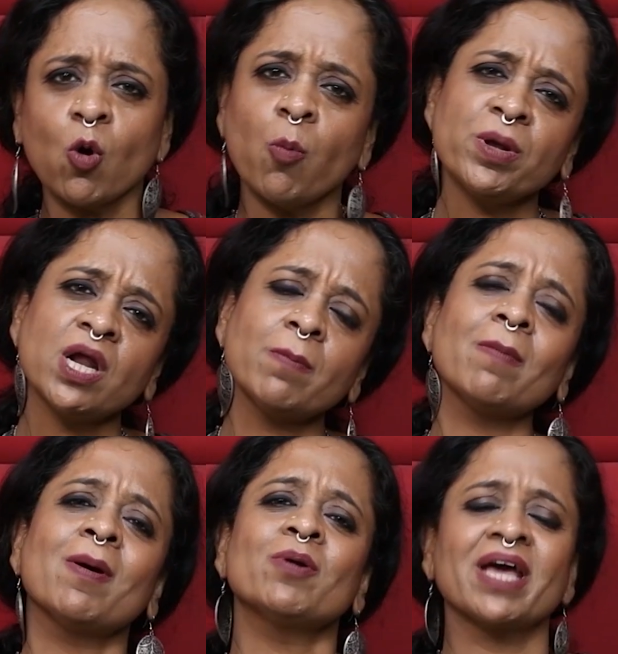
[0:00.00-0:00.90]
open up
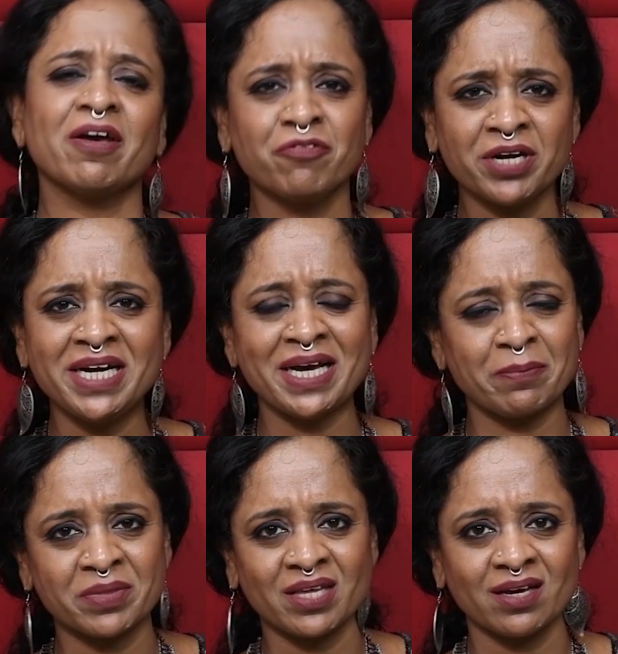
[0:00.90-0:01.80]
about every
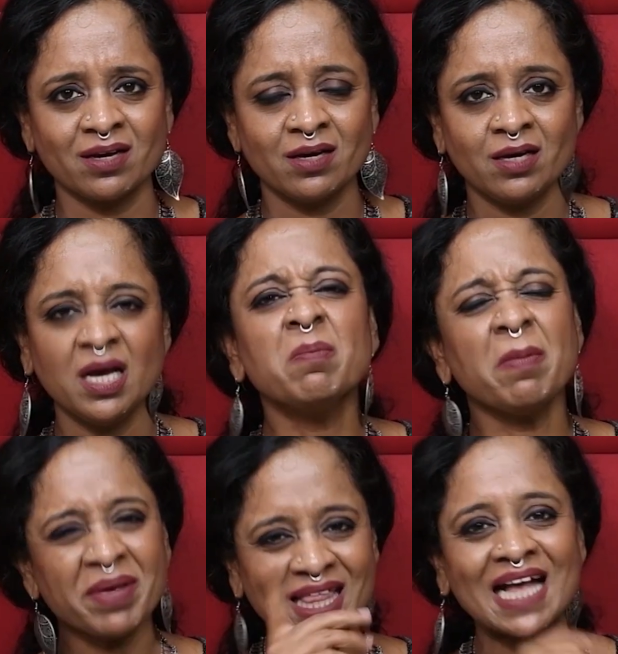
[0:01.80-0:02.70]
damn thing.
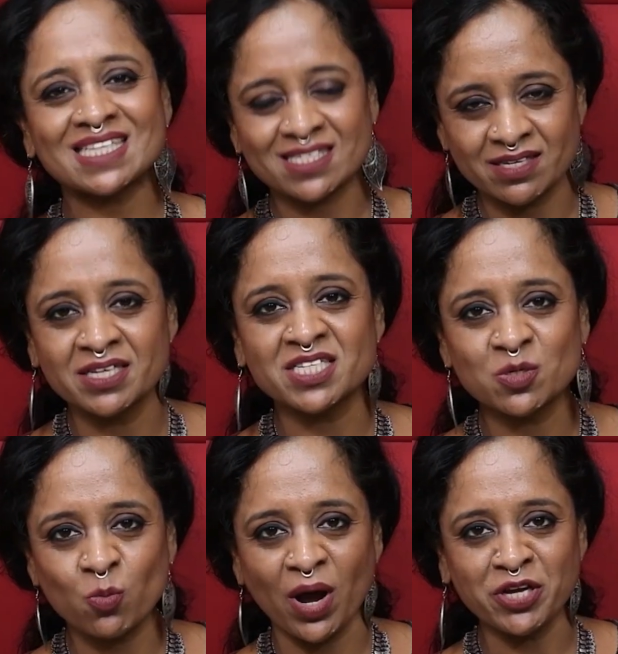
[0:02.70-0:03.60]
Maybe that's the
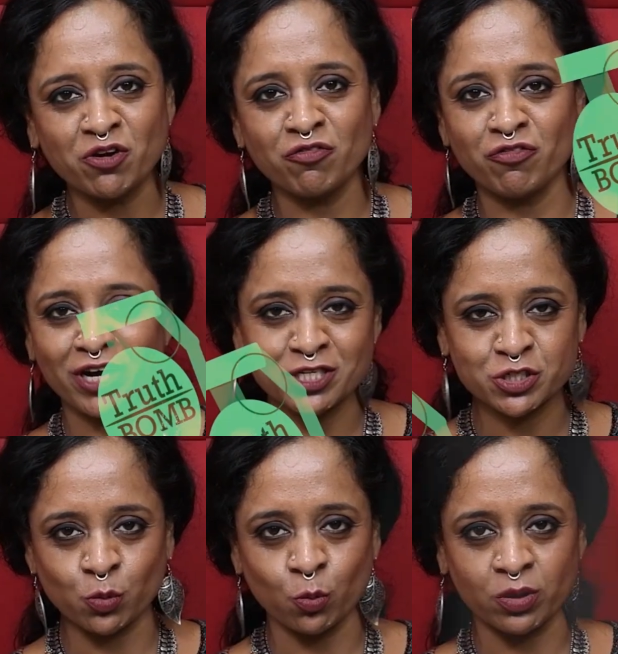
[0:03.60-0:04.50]
reason why you're friend
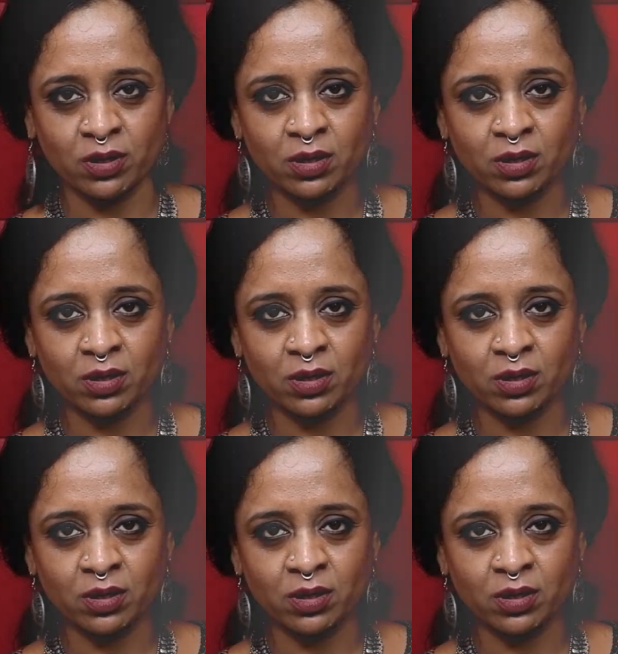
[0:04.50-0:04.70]
zoned.